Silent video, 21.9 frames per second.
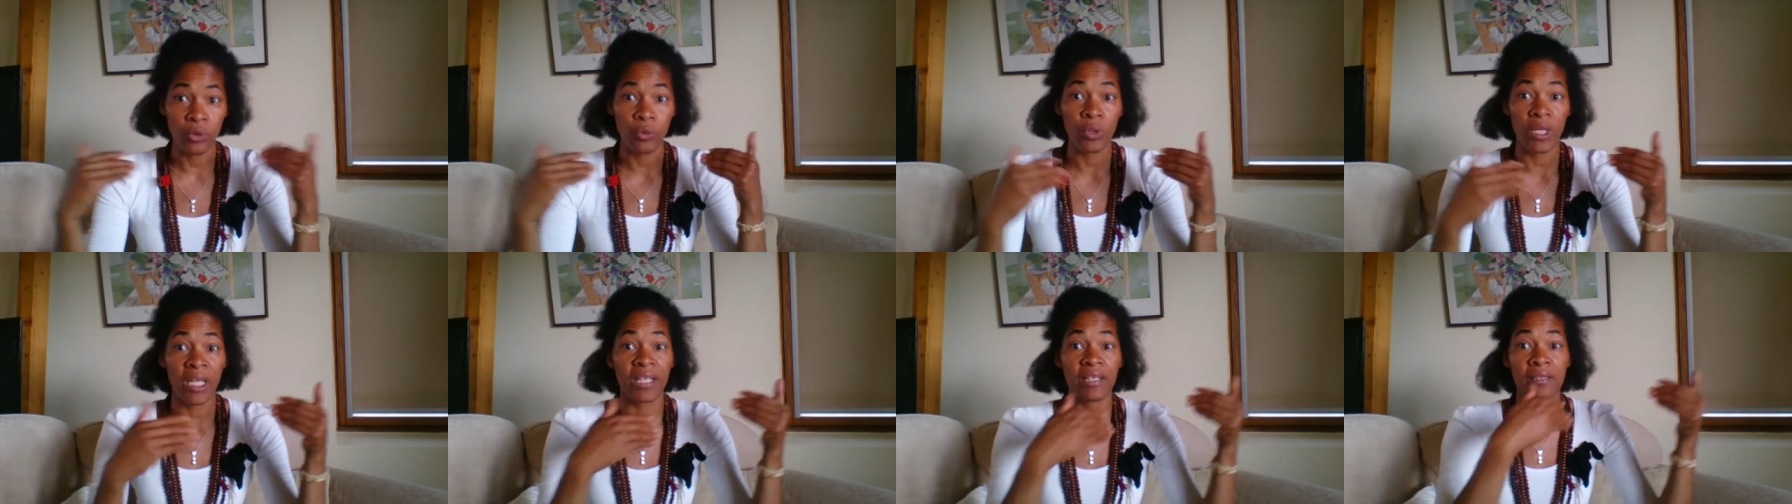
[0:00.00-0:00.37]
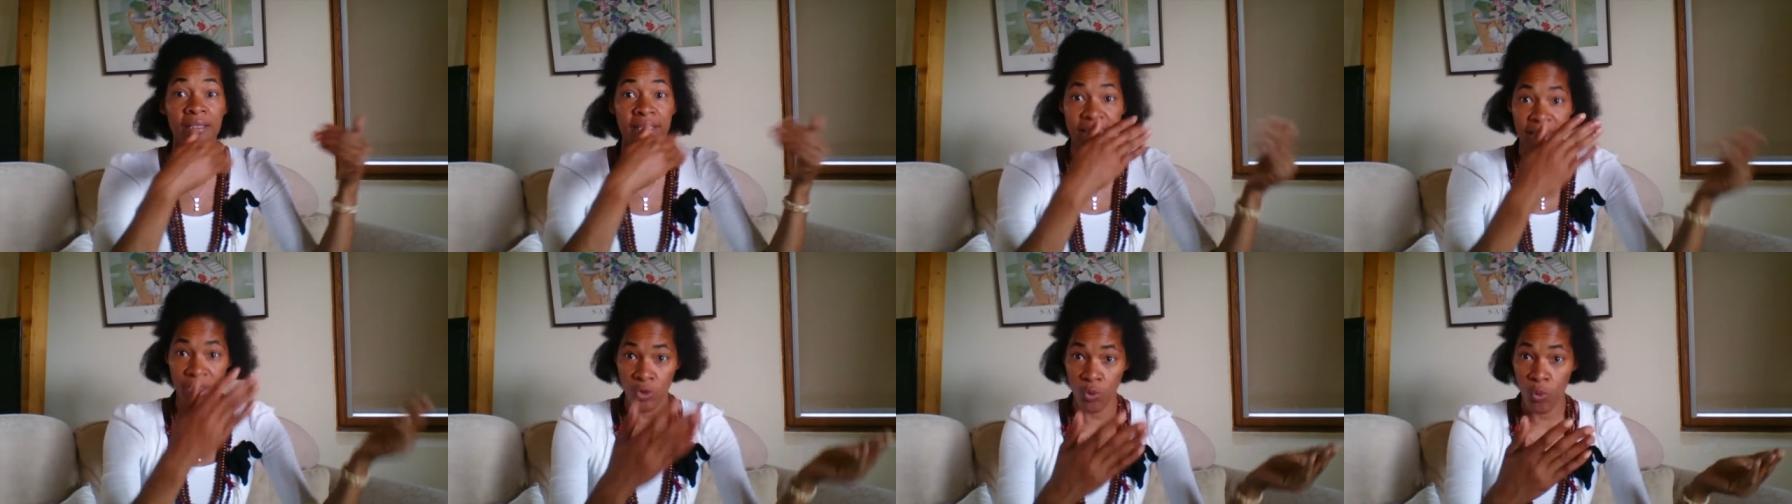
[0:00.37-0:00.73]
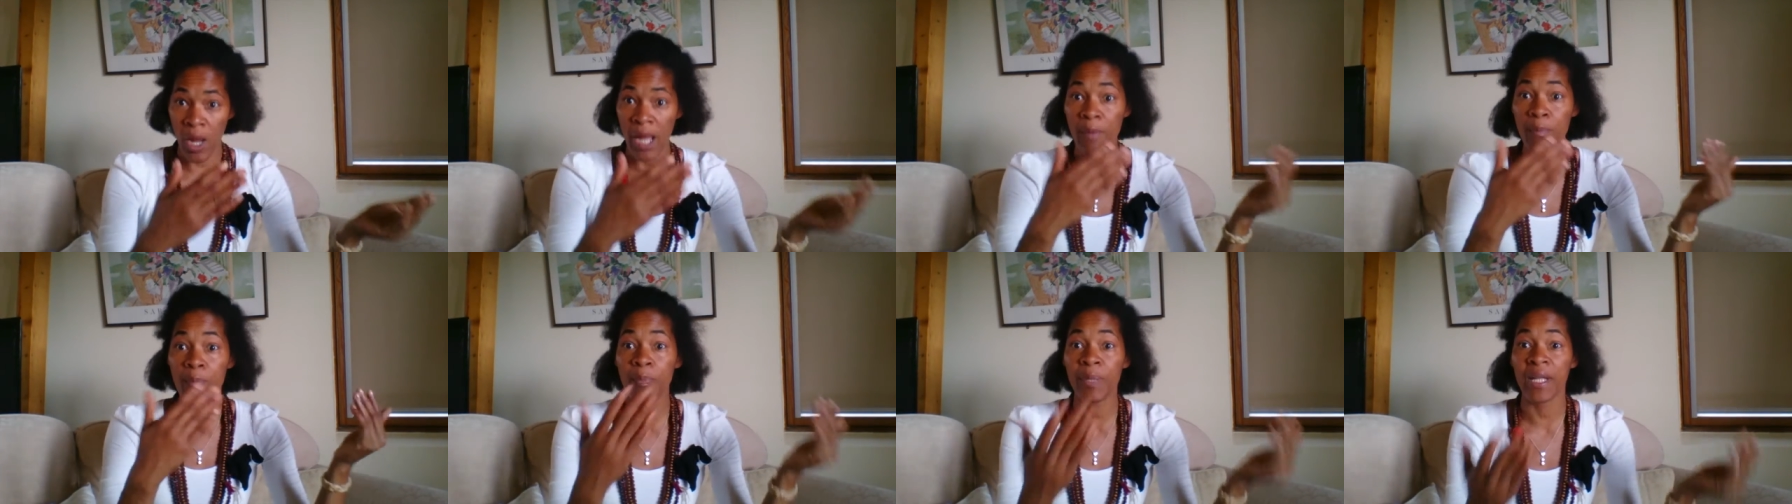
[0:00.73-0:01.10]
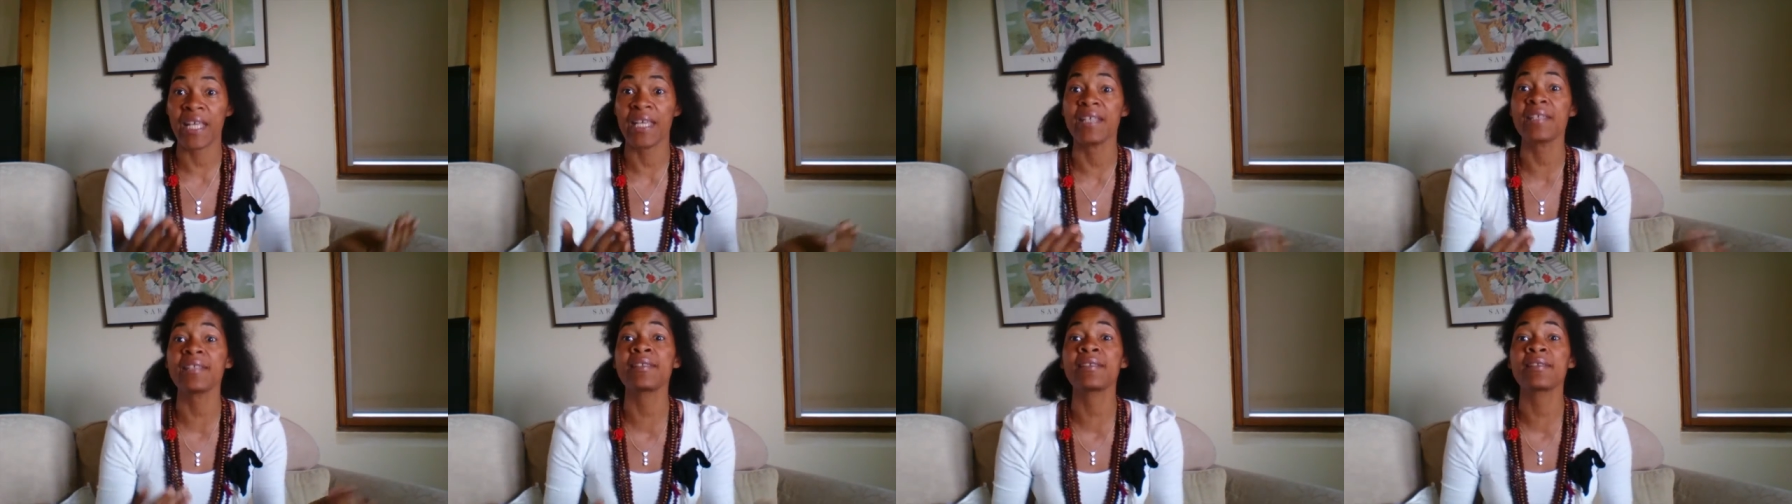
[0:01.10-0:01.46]
You can describe
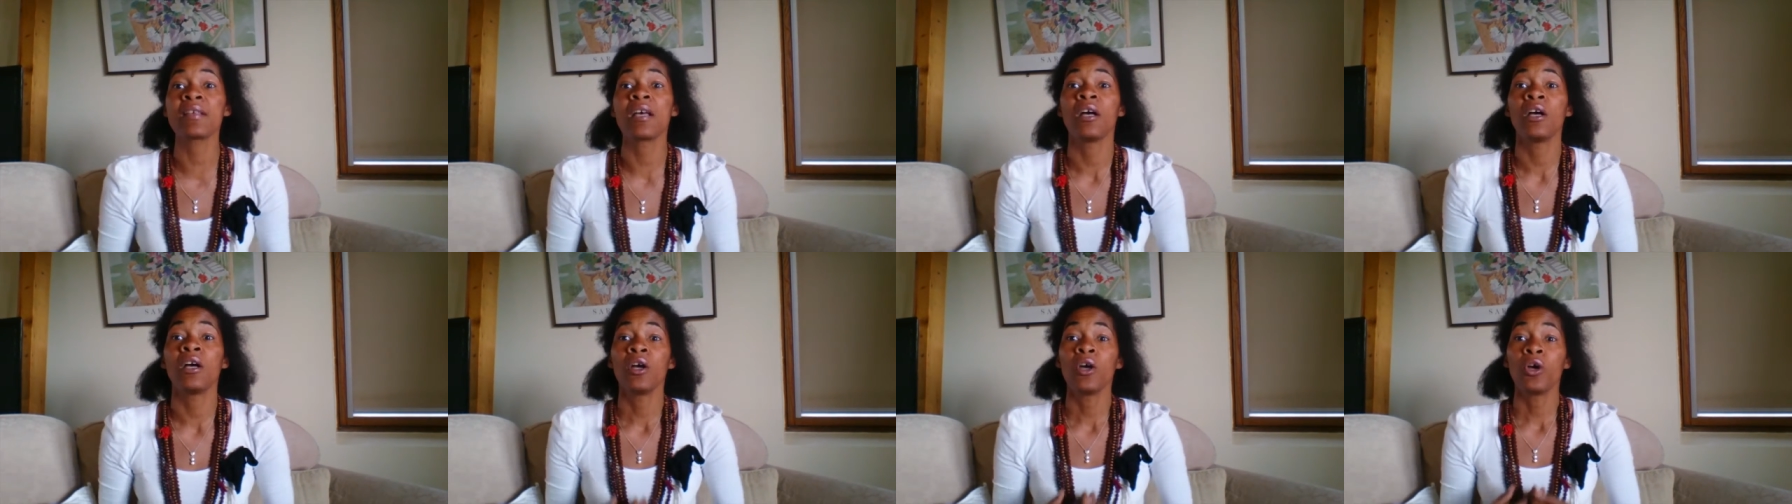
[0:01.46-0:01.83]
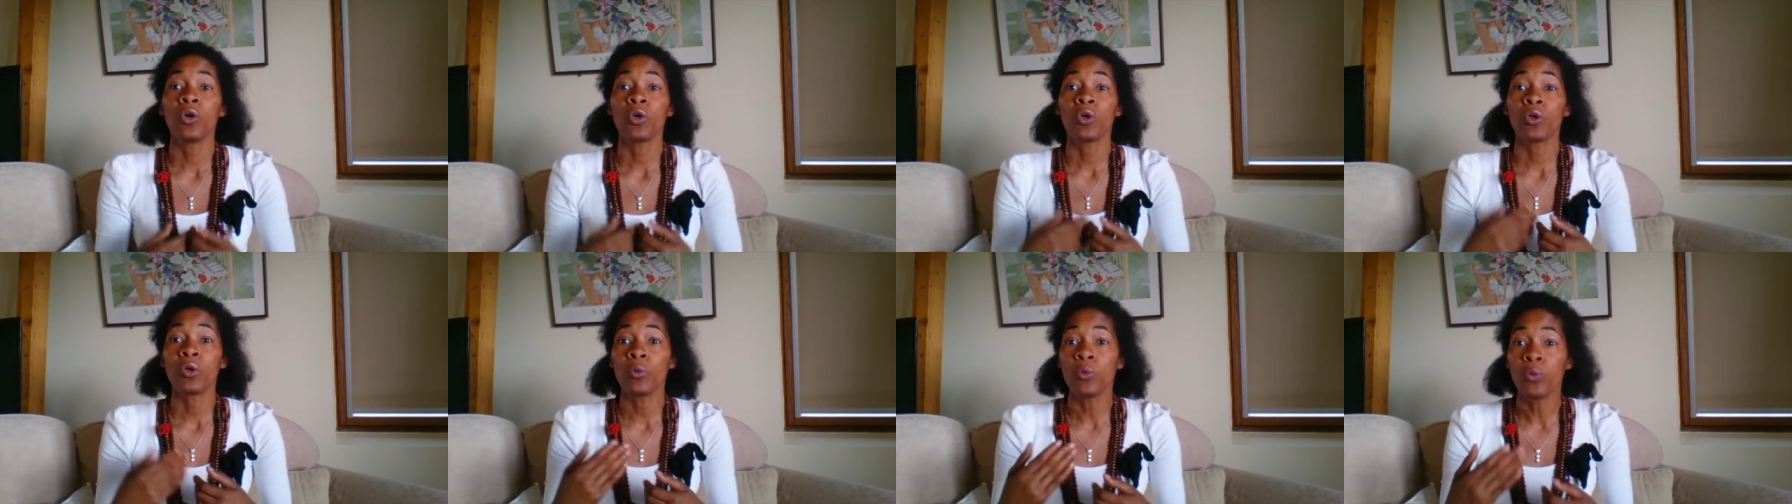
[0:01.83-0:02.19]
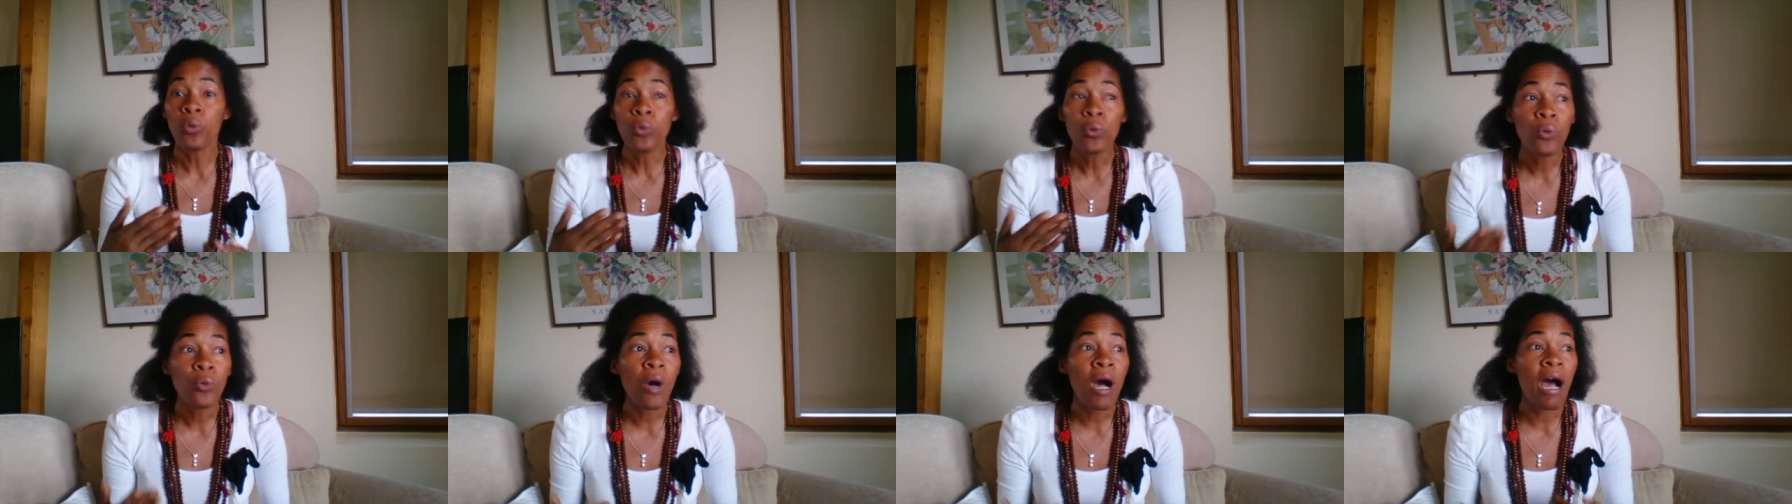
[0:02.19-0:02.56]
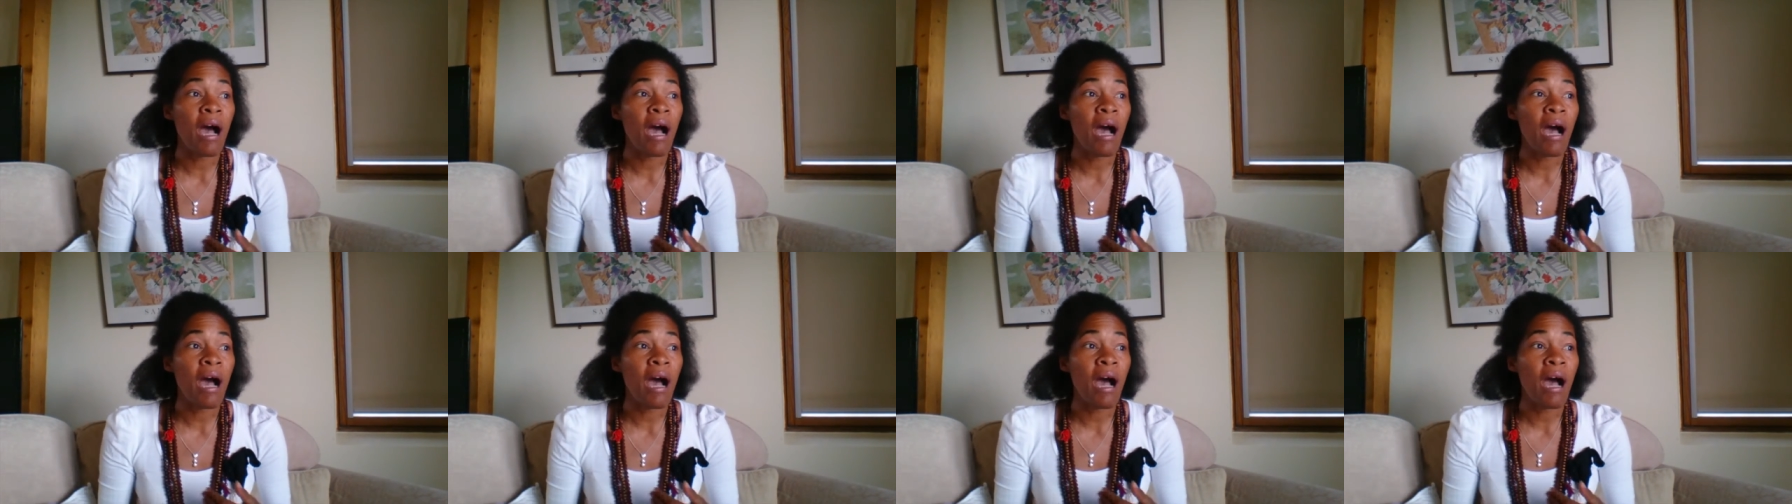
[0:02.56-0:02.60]
place who